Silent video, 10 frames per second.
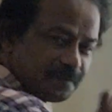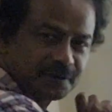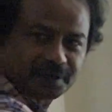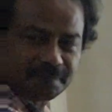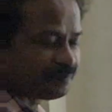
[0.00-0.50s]

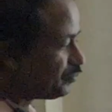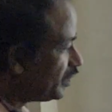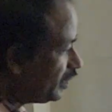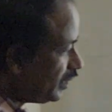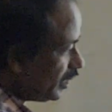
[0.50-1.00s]
Okay?
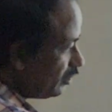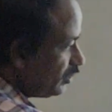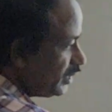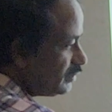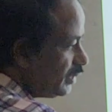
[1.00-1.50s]
And
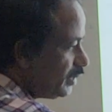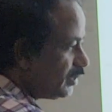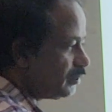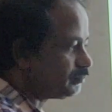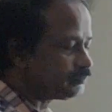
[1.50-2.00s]
look at
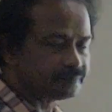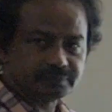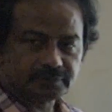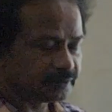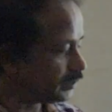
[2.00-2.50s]

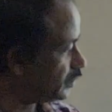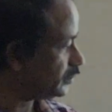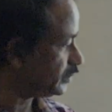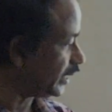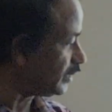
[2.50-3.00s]

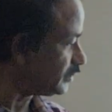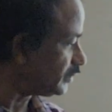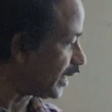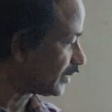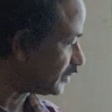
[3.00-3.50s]
the scales
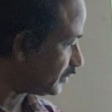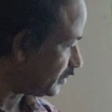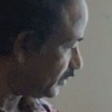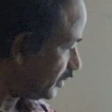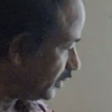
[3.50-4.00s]
in the axis.